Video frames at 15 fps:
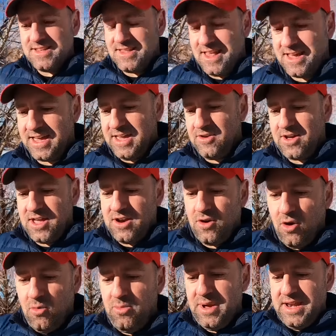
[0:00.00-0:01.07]
Like you can
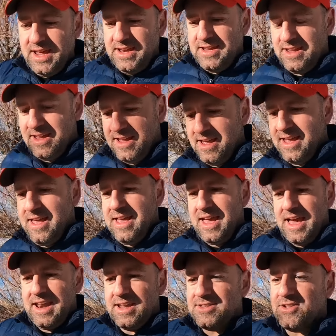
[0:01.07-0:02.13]
open it
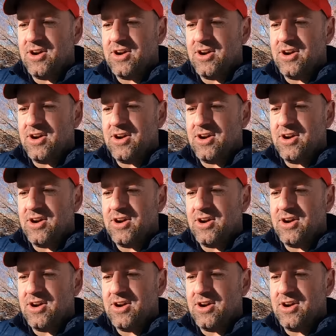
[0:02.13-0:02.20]
and it's